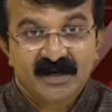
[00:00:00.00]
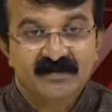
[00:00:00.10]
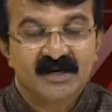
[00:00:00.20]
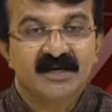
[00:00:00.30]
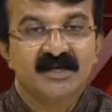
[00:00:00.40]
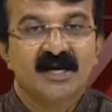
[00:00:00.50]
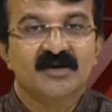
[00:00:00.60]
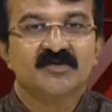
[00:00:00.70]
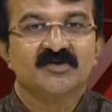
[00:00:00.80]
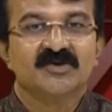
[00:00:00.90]
Even in
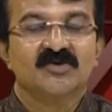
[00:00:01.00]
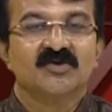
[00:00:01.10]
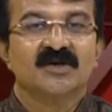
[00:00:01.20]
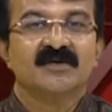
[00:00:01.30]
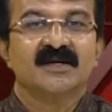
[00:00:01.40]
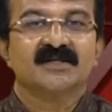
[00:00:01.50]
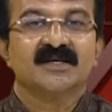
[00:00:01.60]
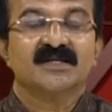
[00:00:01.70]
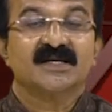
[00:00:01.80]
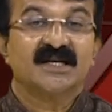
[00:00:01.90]
Nagpur, the coronavirus
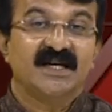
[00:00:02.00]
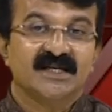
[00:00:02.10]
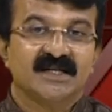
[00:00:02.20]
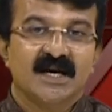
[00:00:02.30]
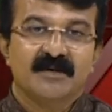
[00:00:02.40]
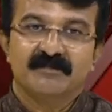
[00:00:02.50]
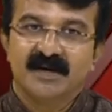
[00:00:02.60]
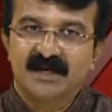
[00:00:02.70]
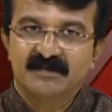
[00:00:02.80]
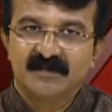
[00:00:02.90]
has killed
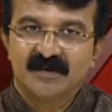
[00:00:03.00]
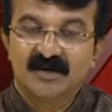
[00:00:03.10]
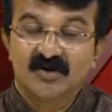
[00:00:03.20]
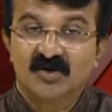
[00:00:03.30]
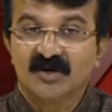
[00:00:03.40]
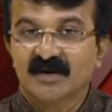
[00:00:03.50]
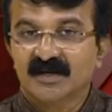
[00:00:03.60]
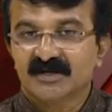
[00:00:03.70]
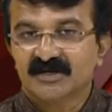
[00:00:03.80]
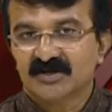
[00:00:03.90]
many people.
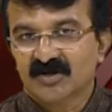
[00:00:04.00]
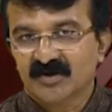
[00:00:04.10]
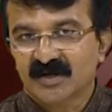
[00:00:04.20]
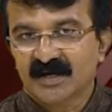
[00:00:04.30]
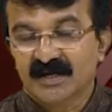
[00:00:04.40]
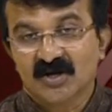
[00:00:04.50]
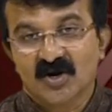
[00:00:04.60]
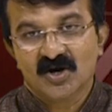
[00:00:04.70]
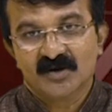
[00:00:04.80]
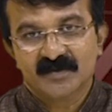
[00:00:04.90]
Coronavirus is knocking at
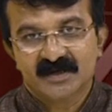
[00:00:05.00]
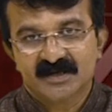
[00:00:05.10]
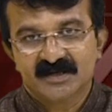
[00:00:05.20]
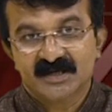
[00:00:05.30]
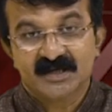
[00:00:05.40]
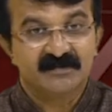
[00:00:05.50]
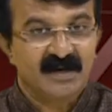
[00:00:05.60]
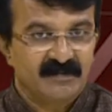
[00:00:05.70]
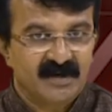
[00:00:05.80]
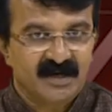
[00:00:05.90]
all places. It
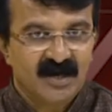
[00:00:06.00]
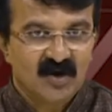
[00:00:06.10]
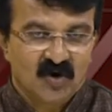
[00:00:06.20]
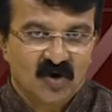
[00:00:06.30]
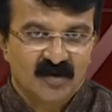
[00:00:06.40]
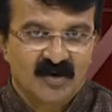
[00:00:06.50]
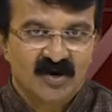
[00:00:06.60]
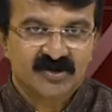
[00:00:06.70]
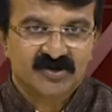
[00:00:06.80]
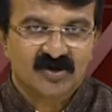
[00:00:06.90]
may be home
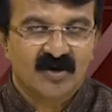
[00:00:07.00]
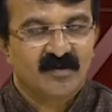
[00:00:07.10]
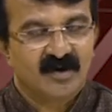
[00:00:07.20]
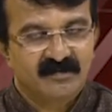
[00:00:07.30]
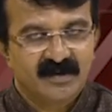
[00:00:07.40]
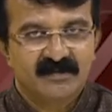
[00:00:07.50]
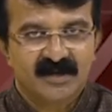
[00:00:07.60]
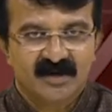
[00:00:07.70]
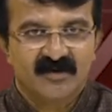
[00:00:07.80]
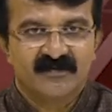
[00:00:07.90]
or shop or
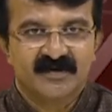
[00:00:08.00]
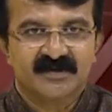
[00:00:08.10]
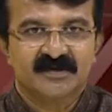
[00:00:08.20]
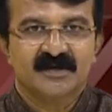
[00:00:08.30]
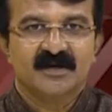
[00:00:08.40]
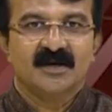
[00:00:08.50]
maybe in office.